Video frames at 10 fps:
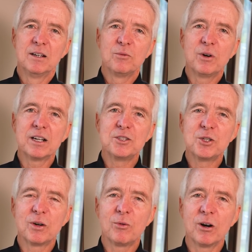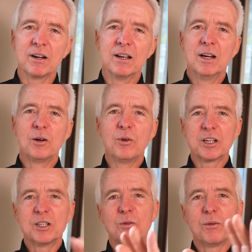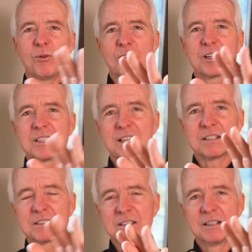What is your reward? Well, your reward is this.